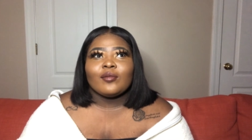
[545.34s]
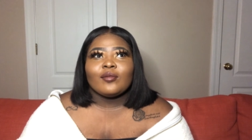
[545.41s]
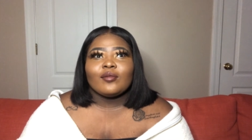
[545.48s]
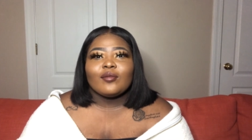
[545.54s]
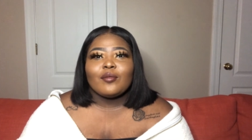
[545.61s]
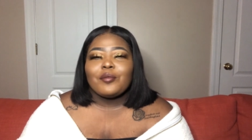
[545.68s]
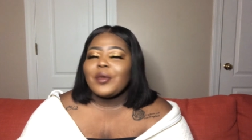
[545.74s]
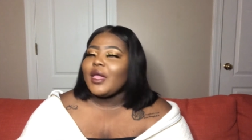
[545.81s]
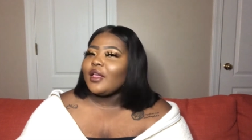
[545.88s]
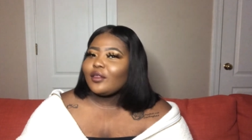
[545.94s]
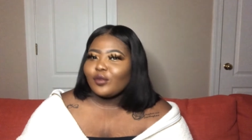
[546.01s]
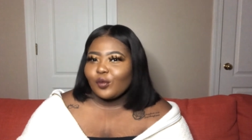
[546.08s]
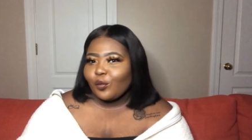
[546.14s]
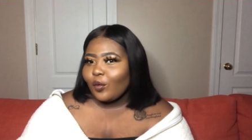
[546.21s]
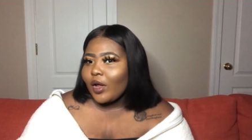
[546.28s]
mess
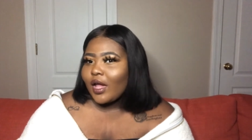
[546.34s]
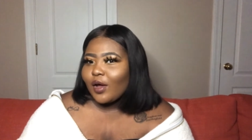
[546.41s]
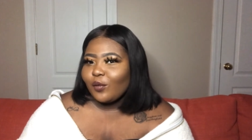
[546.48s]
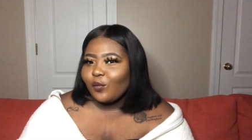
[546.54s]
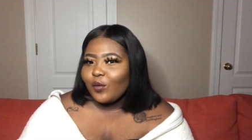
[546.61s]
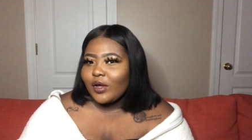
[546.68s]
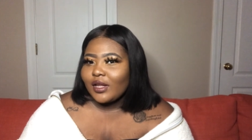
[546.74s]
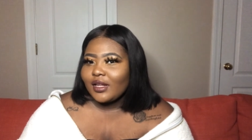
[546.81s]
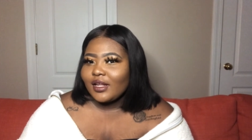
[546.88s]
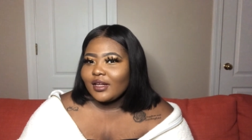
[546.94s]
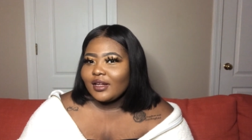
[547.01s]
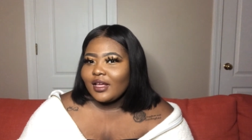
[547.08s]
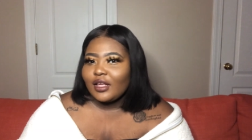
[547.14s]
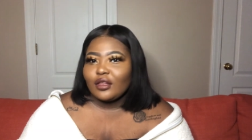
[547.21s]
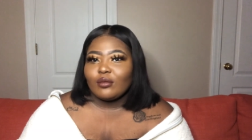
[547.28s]
around with it
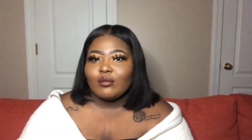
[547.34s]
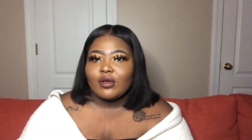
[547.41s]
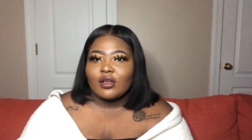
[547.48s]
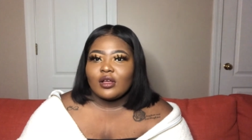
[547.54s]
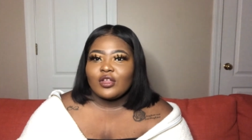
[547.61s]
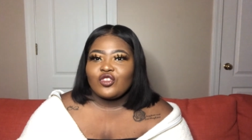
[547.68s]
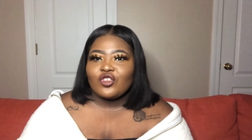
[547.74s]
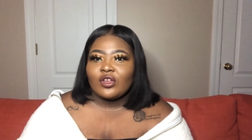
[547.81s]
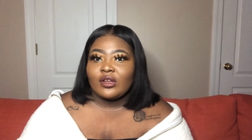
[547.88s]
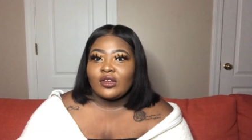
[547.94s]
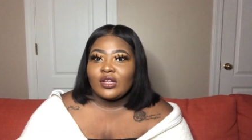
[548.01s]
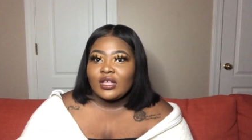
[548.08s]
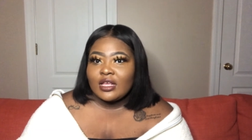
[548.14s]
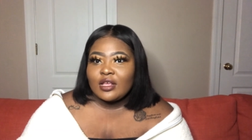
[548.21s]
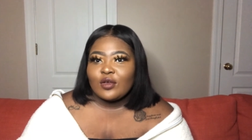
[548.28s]
as much
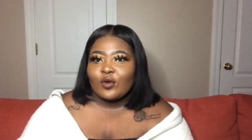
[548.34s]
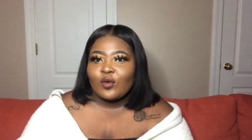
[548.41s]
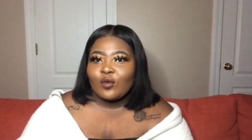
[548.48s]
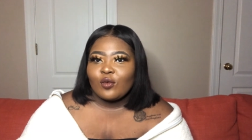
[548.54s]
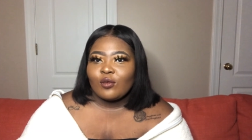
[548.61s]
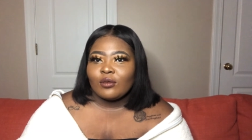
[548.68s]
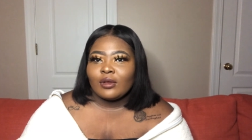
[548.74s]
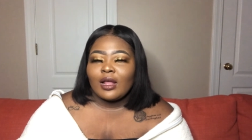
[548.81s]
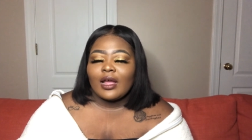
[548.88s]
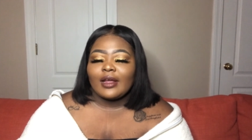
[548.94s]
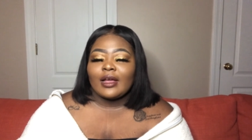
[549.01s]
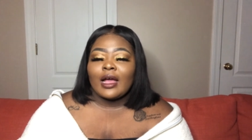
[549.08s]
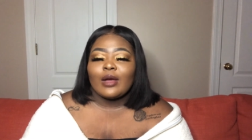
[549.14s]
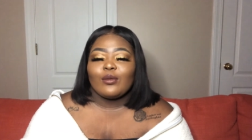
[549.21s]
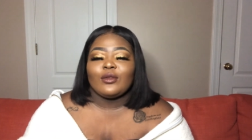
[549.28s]
until like
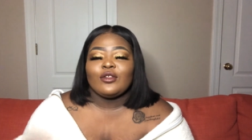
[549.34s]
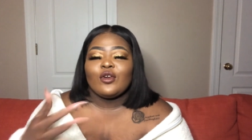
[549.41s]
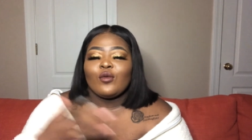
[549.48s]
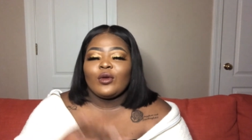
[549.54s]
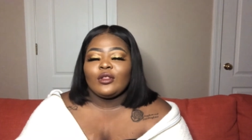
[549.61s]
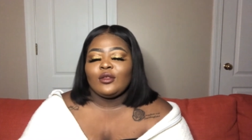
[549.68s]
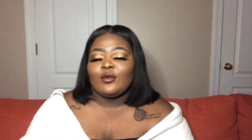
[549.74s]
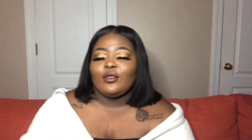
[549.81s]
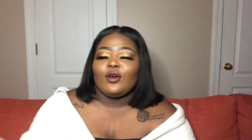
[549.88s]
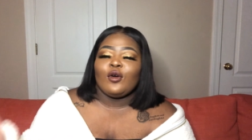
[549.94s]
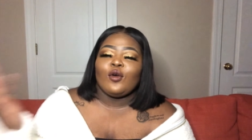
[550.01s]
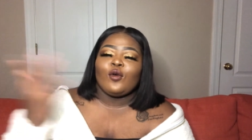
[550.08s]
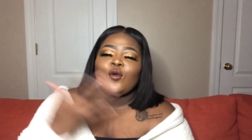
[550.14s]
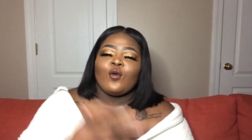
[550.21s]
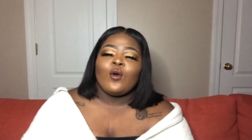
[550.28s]
I was going through the
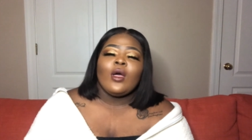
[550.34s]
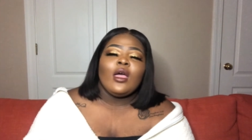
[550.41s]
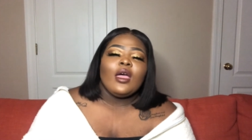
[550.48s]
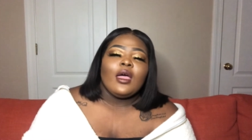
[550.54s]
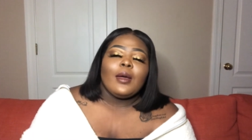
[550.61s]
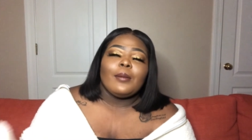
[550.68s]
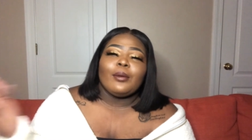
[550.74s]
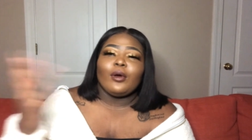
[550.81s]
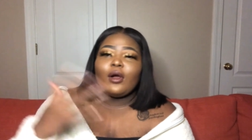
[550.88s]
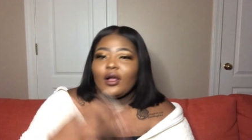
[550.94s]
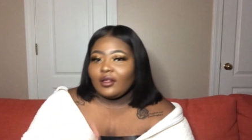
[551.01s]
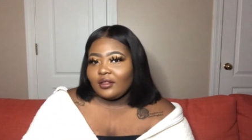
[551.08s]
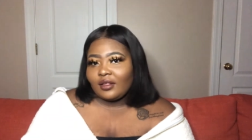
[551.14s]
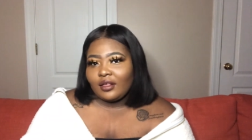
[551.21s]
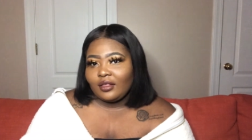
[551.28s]
whole
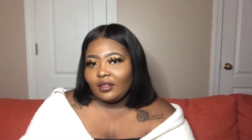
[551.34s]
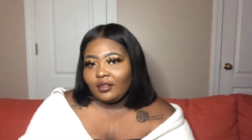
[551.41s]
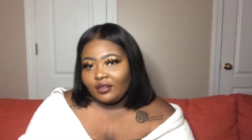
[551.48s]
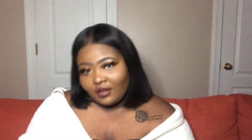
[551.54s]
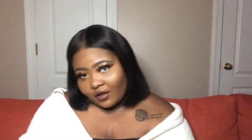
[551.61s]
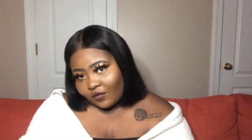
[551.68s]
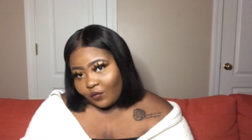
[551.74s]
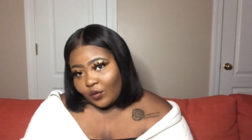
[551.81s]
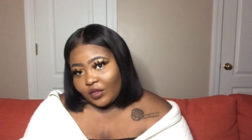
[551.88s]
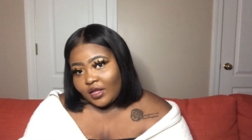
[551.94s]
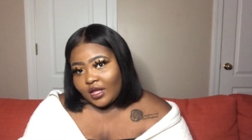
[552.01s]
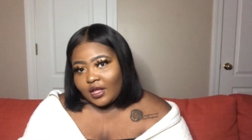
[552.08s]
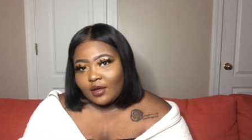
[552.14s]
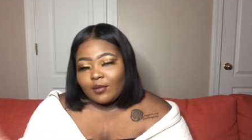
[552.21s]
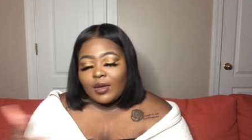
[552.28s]
process and stuff with
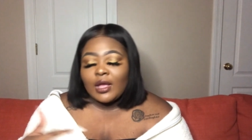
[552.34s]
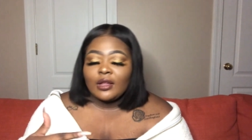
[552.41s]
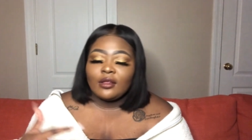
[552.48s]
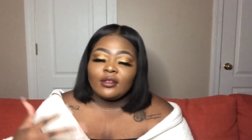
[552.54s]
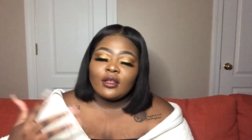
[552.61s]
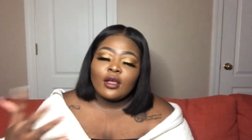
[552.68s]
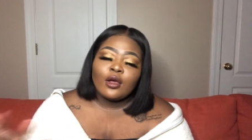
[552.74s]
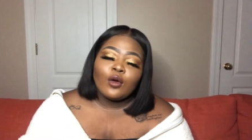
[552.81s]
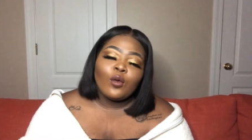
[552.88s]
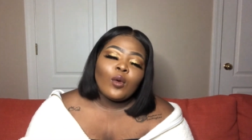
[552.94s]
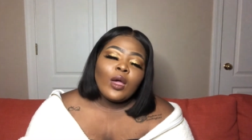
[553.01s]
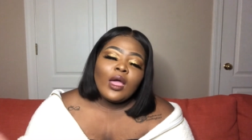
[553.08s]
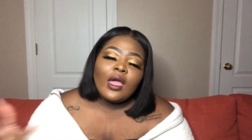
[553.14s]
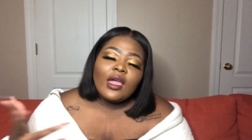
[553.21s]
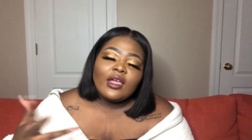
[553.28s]
him. And so
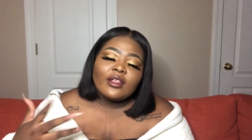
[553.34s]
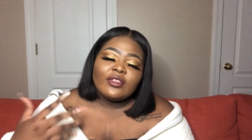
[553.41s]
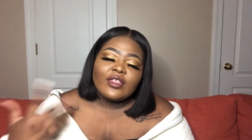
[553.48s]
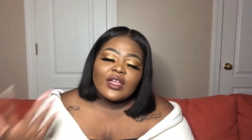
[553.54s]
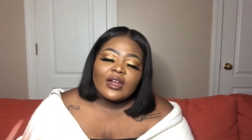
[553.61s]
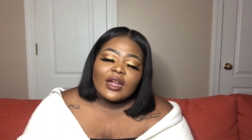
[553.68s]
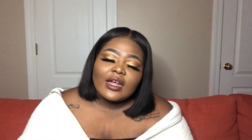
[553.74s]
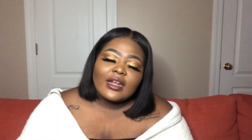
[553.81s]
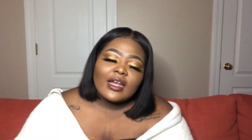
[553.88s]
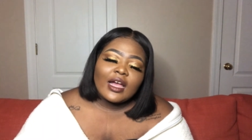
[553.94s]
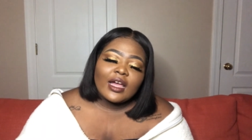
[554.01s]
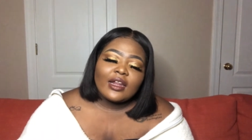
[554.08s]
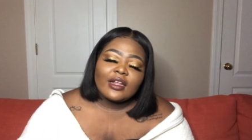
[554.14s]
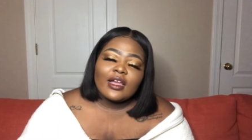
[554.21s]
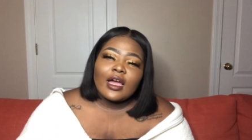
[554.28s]
then I
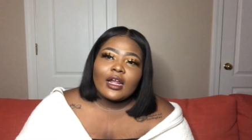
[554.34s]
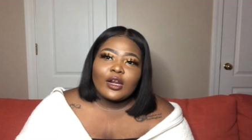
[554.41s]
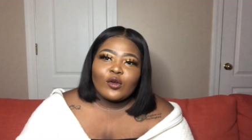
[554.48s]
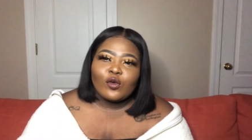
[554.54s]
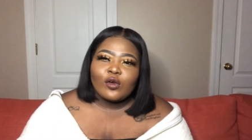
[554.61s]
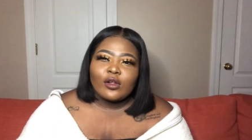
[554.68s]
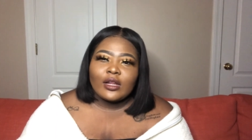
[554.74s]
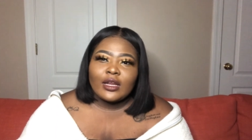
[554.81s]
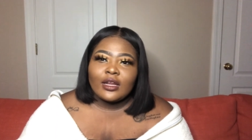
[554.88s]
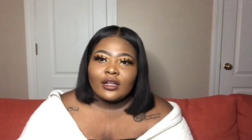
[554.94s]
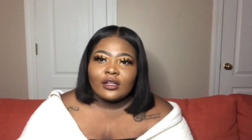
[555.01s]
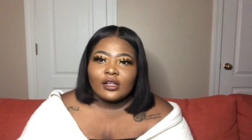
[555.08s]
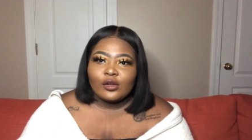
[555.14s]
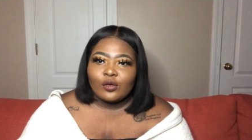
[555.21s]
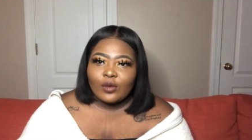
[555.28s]
kind of got on it a
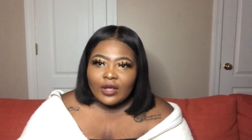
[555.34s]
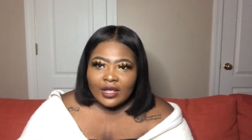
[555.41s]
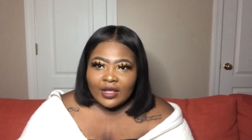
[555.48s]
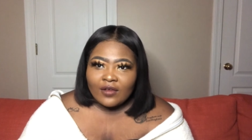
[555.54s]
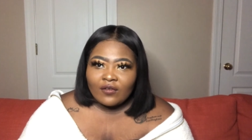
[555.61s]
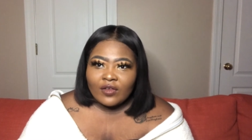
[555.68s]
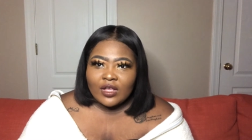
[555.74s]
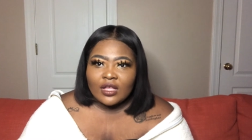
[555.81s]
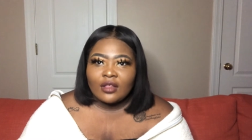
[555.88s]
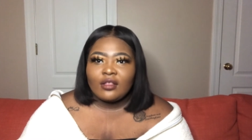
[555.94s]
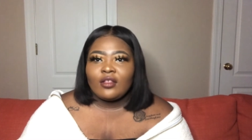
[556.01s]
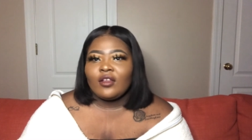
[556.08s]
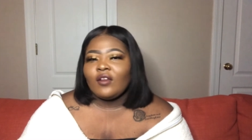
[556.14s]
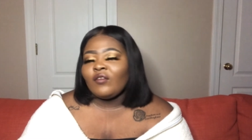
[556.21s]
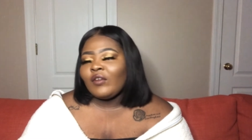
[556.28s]
little heavy and
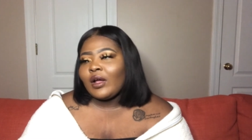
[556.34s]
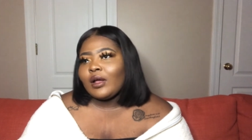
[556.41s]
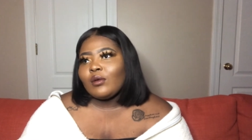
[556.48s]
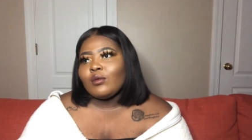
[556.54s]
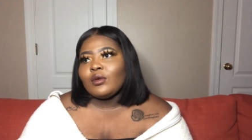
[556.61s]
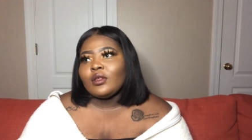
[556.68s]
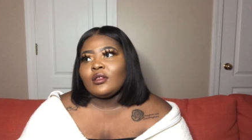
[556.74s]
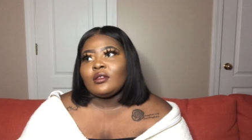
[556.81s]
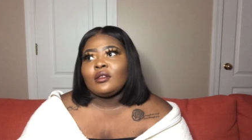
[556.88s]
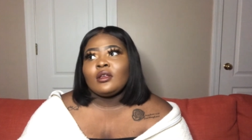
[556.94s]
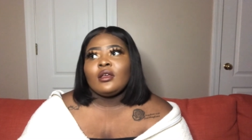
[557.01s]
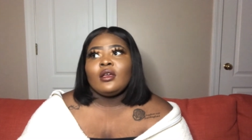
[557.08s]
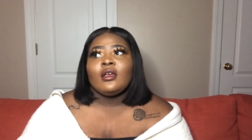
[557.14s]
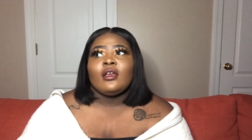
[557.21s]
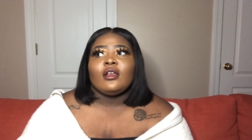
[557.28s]
stuff. I was
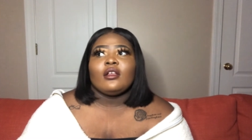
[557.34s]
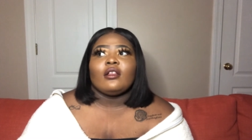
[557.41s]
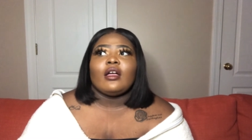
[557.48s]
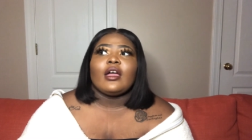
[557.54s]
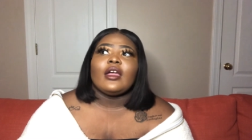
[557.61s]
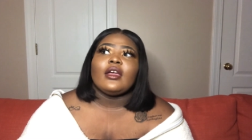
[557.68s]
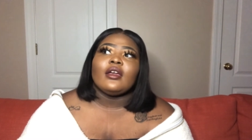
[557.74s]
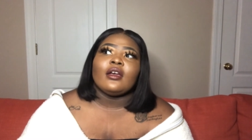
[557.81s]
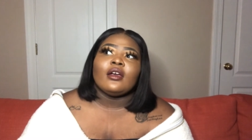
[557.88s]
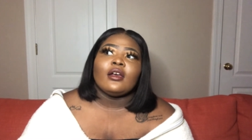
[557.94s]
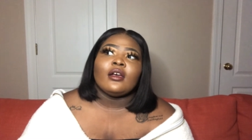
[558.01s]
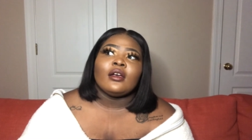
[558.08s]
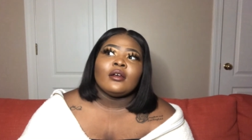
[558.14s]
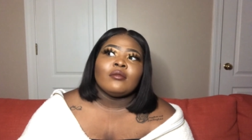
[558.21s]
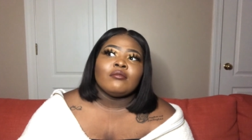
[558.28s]
like
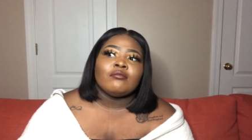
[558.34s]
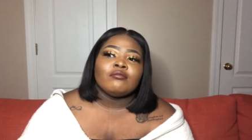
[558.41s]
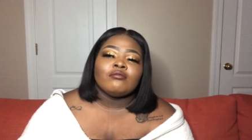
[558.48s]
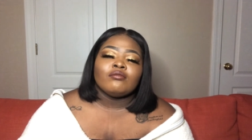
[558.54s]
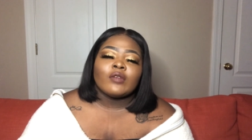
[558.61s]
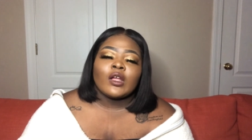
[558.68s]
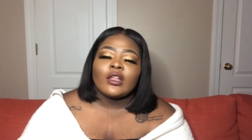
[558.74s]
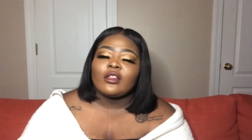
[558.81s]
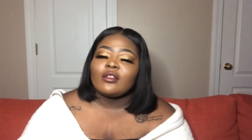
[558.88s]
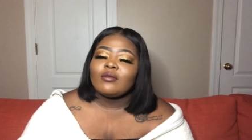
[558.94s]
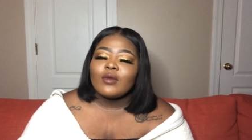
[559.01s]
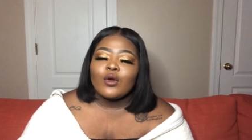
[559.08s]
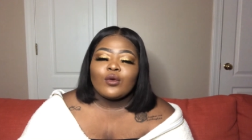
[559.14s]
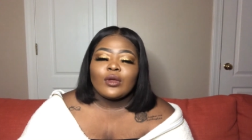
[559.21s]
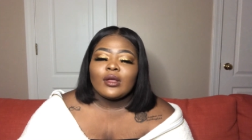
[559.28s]
I was
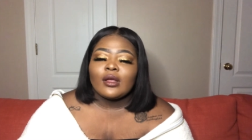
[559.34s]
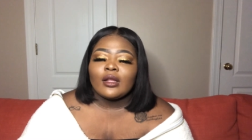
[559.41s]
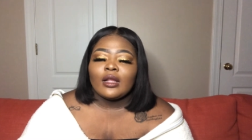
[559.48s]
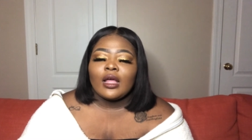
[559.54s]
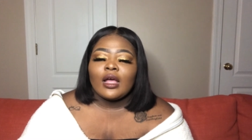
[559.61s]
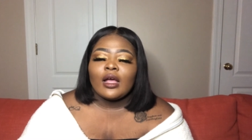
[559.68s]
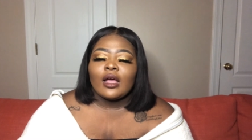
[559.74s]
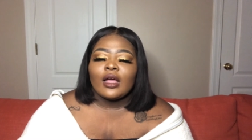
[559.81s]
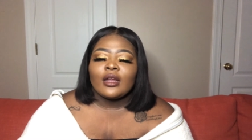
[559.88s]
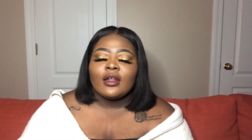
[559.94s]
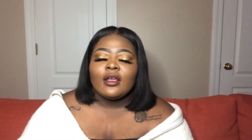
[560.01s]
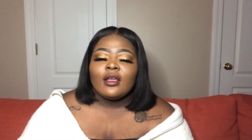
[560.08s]
smoking a lot.